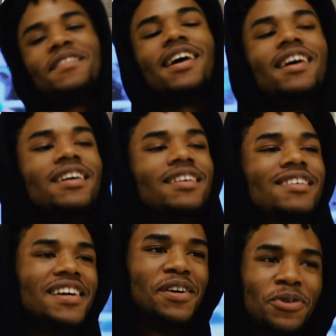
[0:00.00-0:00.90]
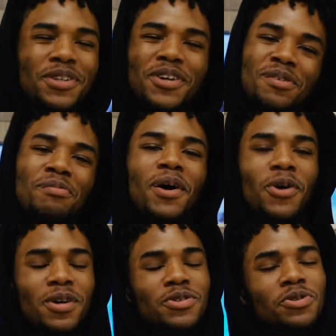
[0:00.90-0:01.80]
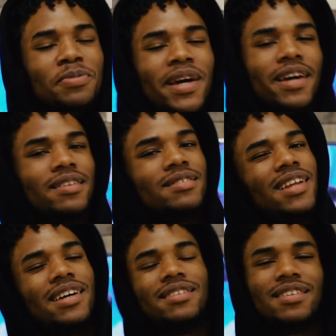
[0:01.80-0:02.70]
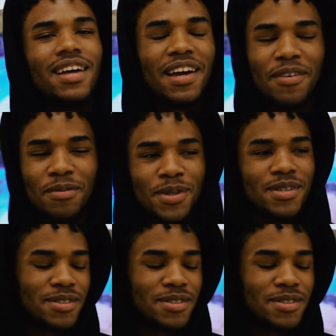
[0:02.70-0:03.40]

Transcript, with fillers: Uh, it was hurting my heart too bad, like to not have him here.